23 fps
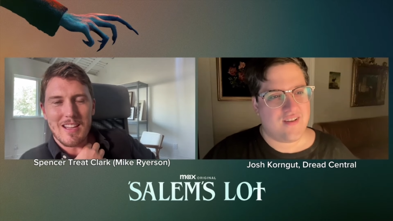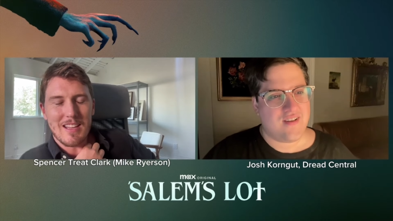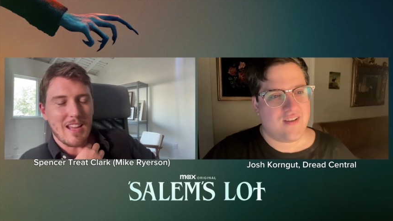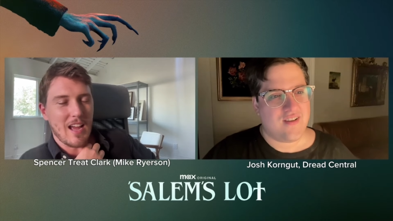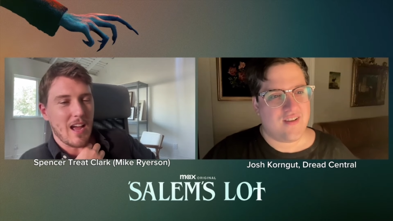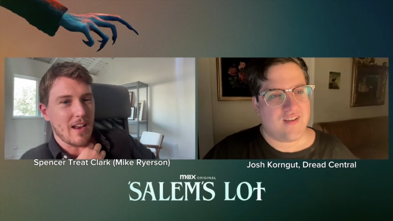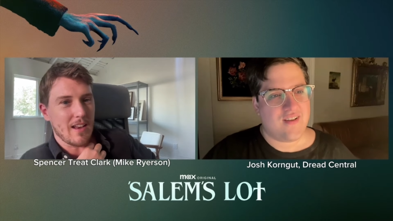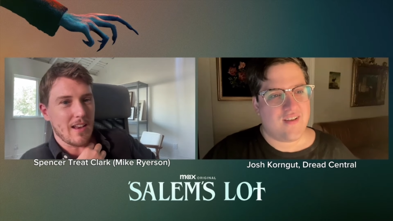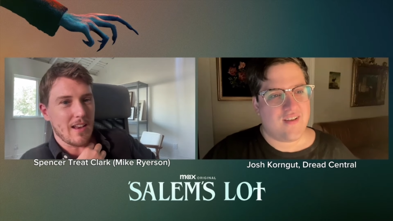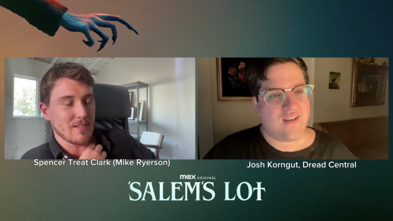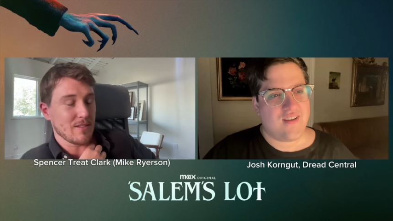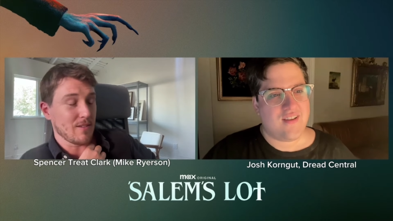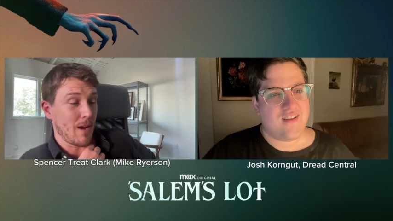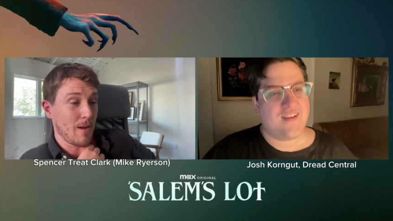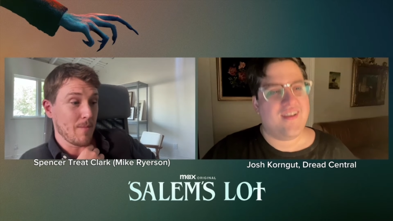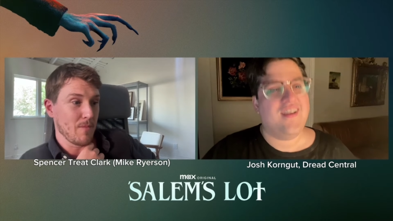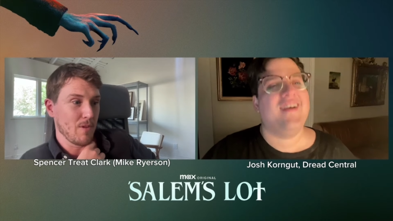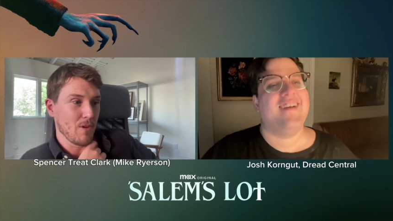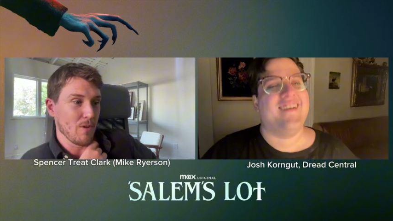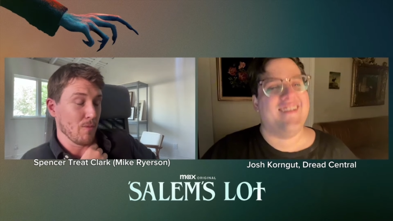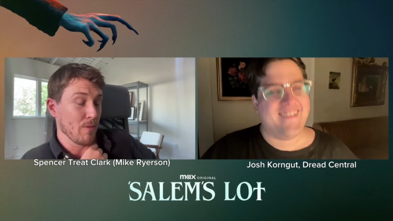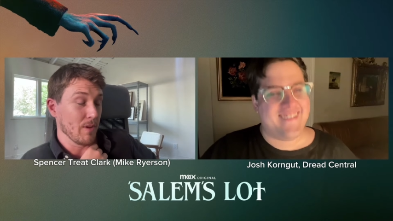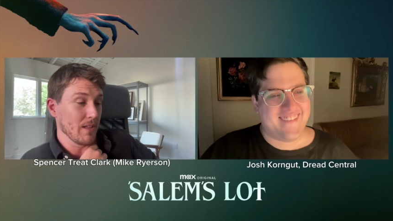Speaker 1: Like God, it's
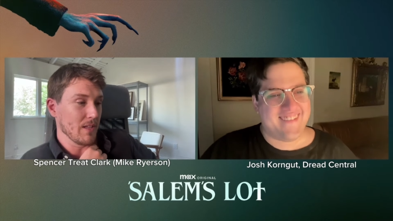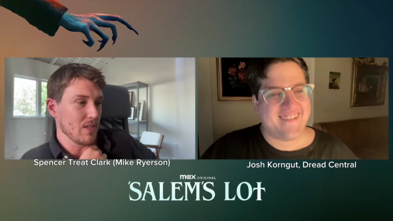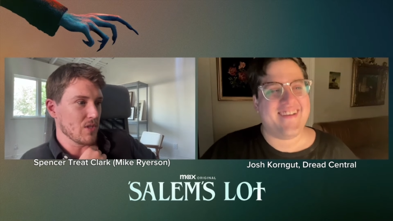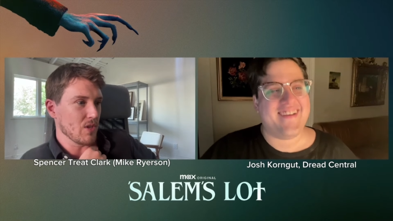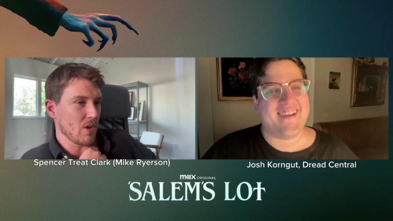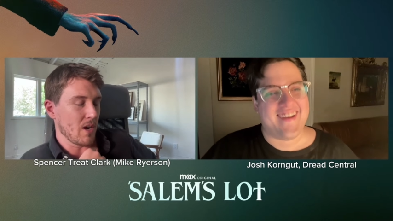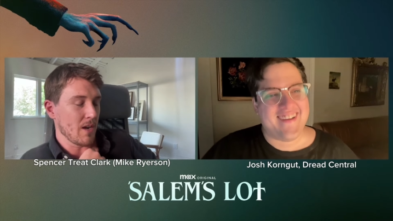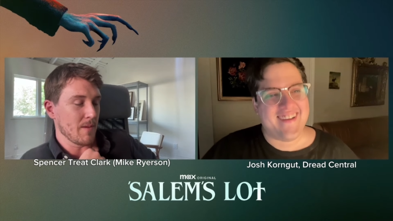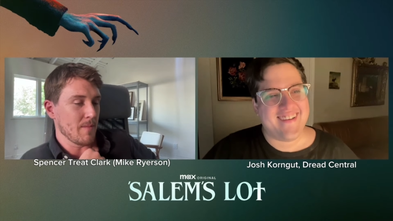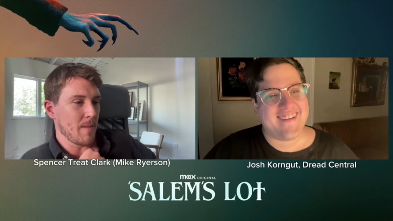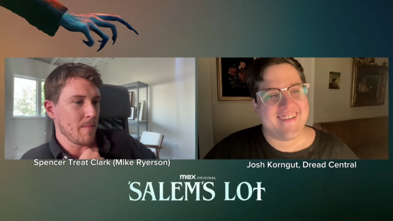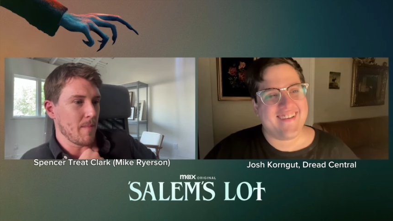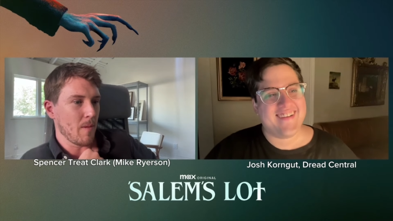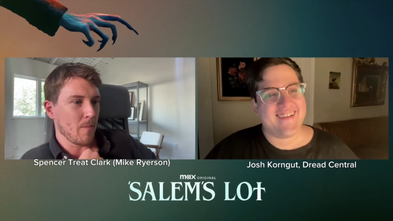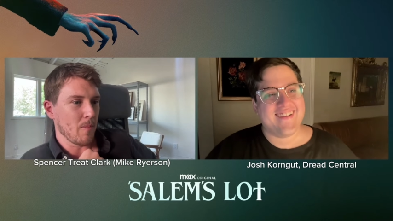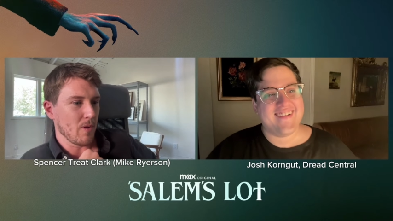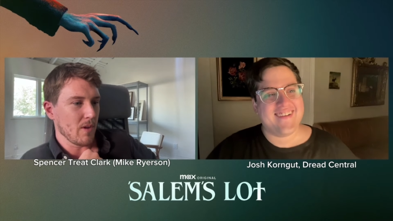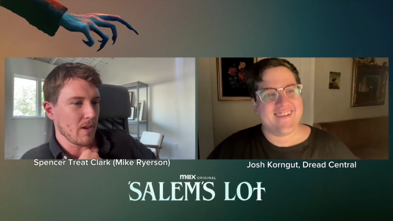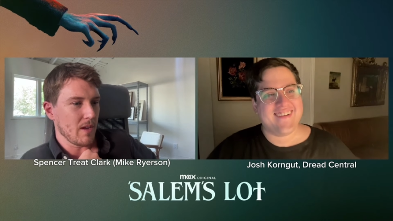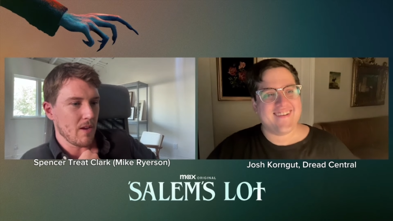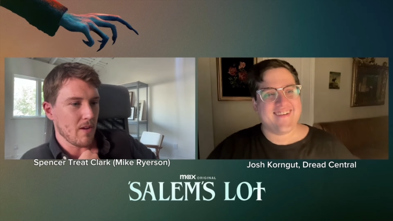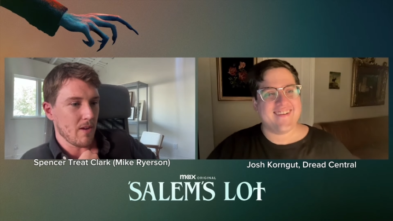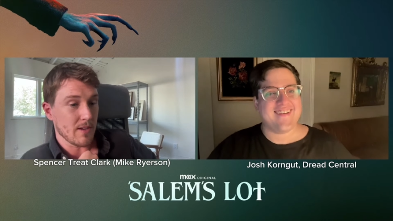I'm really drawing my
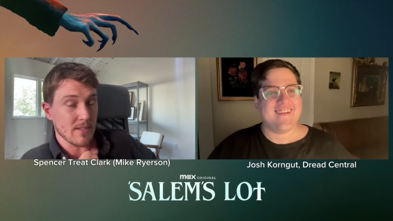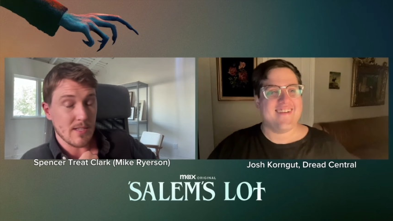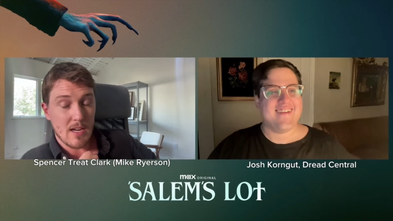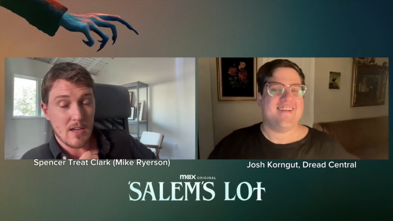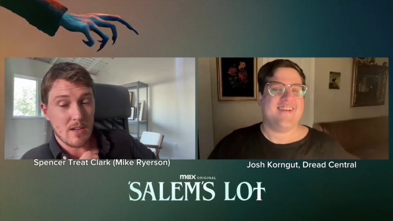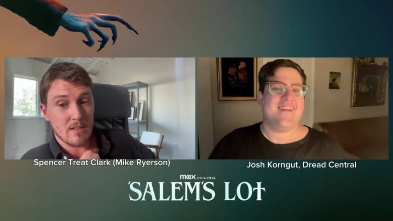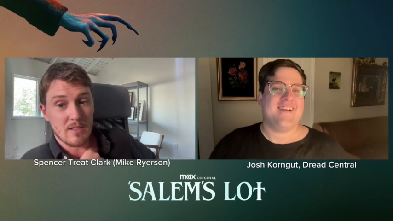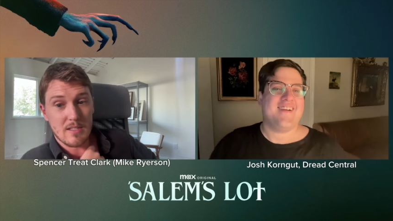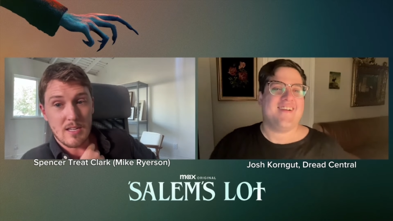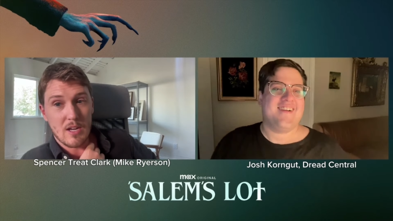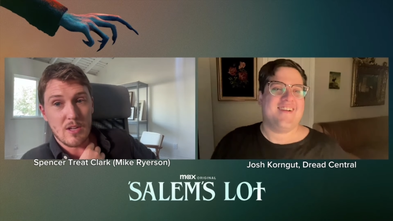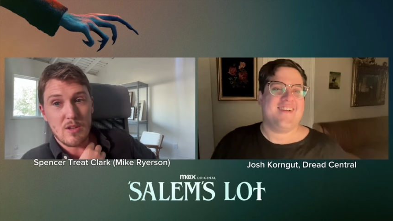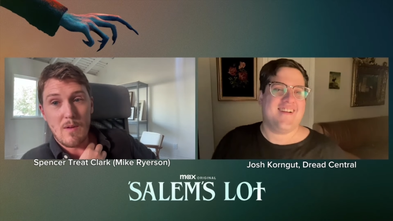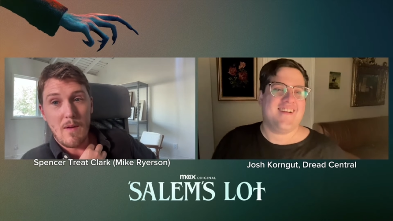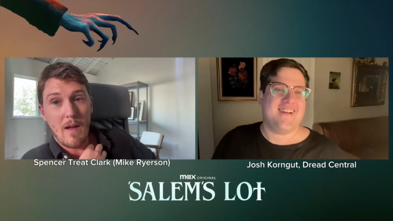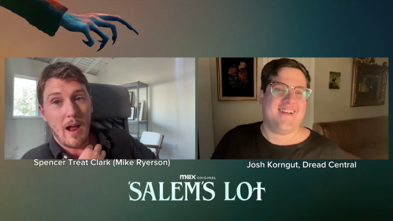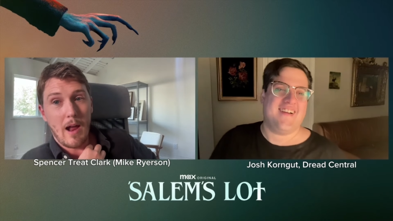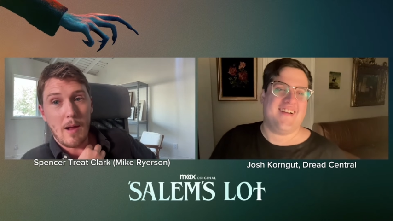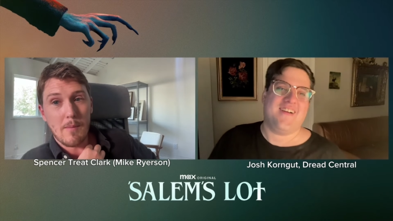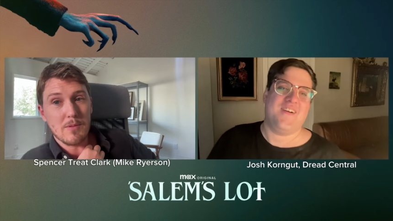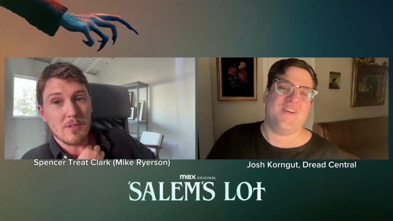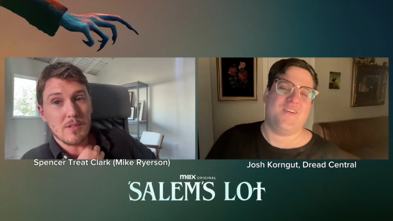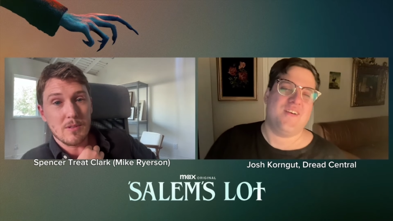memory here because I could tell
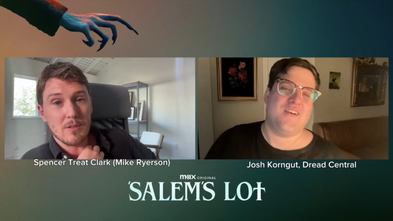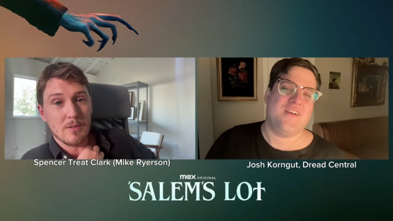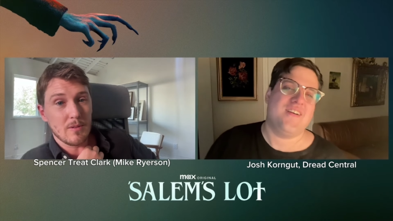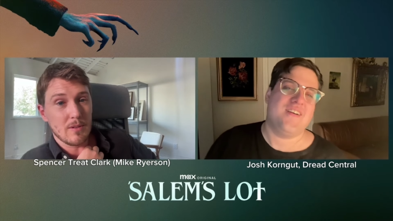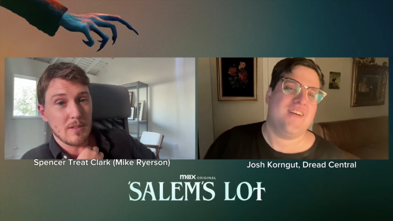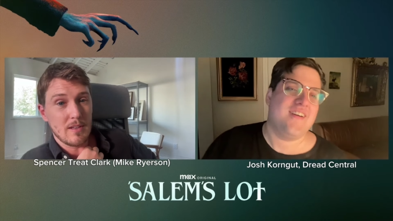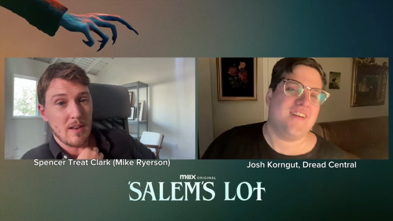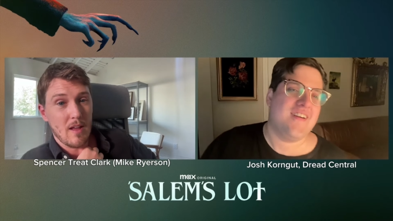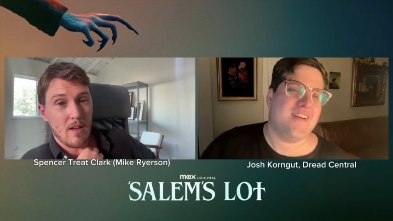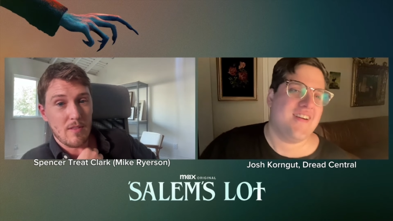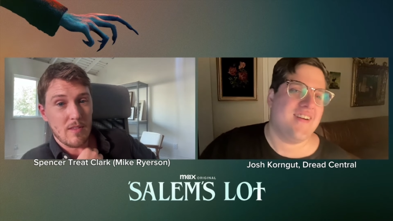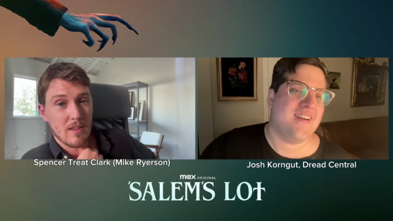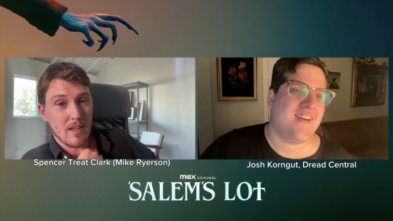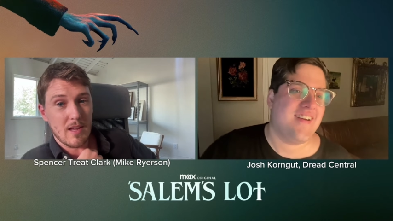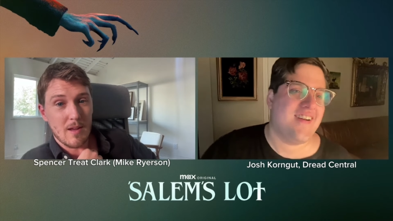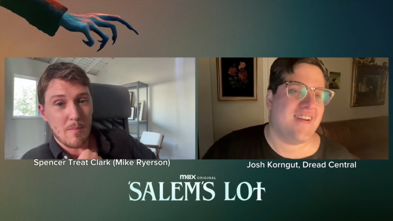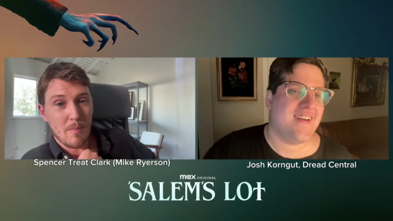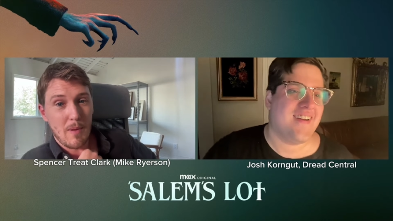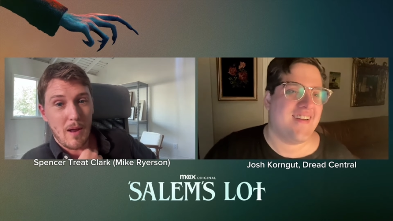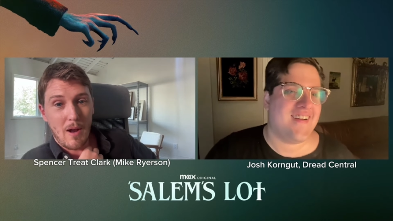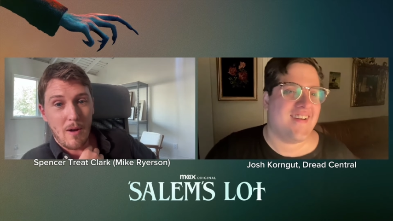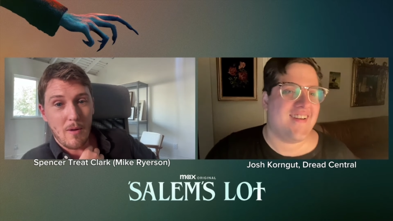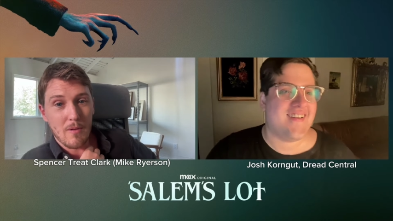you absolutely nothing
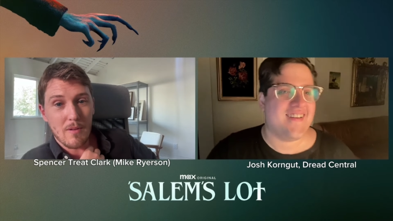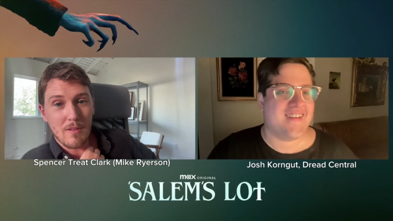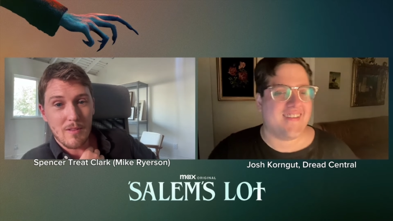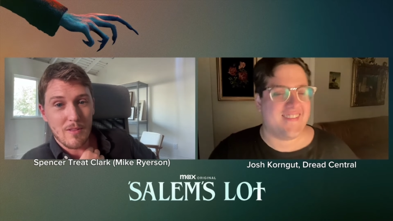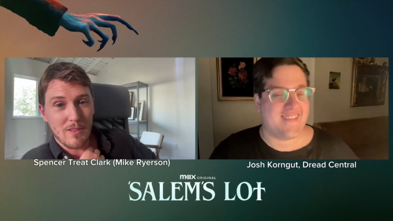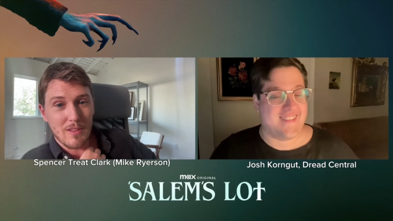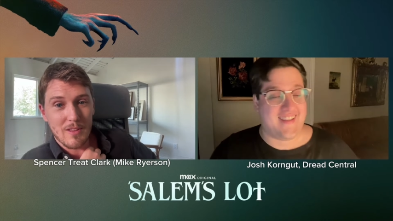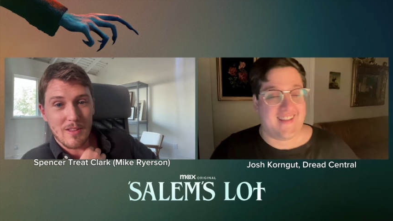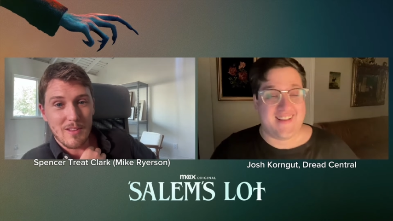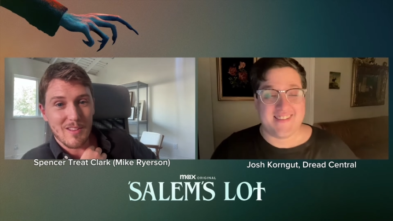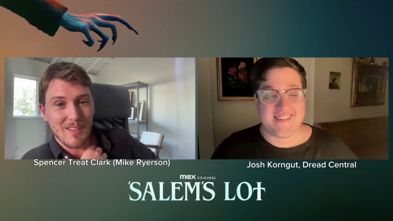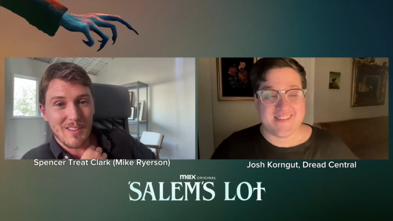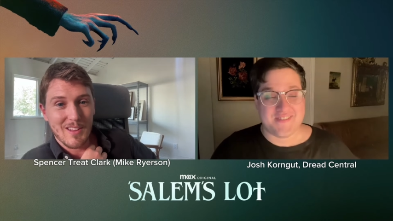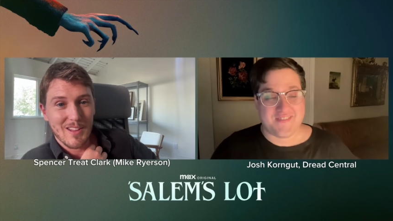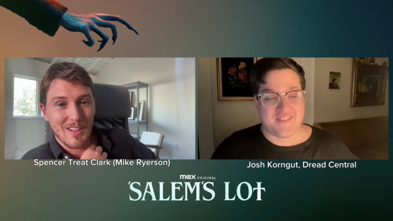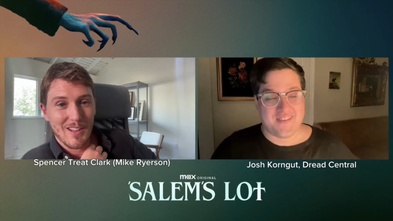about the